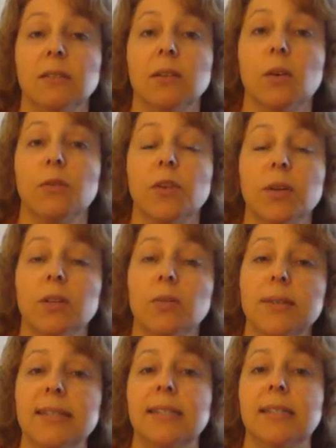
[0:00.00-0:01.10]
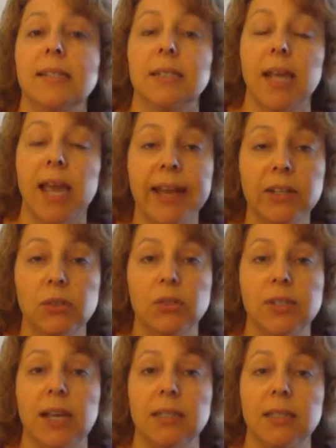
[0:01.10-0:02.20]
So if you can do consistent
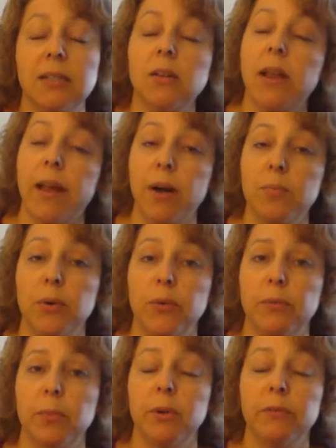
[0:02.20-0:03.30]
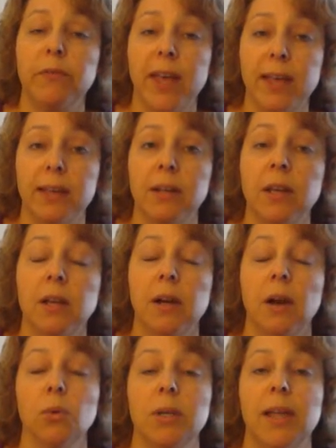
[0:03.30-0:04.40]
exercise, that's going to help prevent
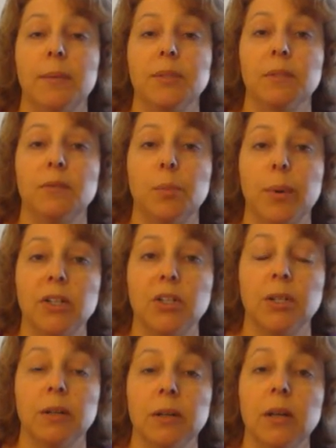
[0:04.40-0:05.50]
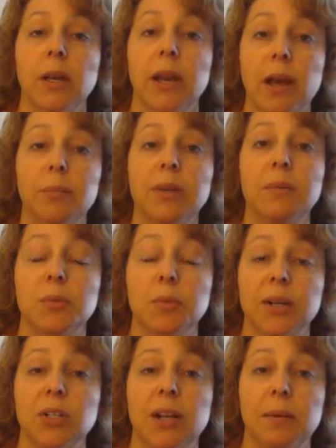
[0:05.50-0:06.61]
a relapse of depression and help keep
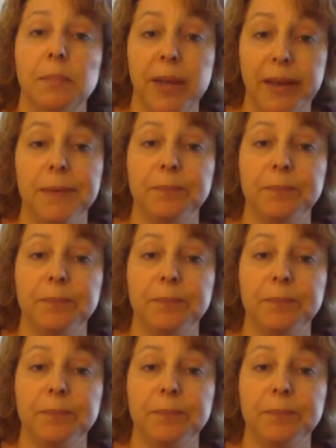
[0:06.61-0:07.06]
depression at bay.